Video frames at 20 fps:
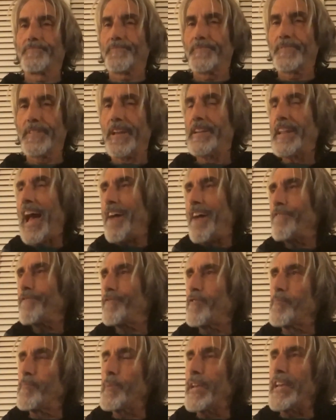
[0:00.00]
and that
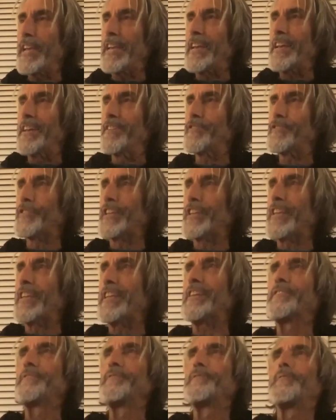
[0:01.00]
for me is
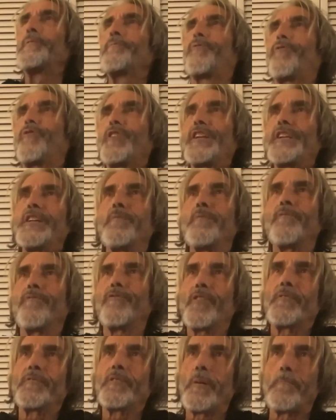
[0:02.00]
the freedom
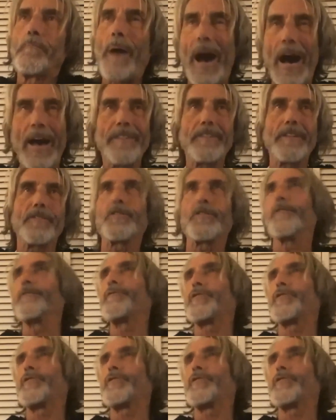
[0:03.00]
from the bondage of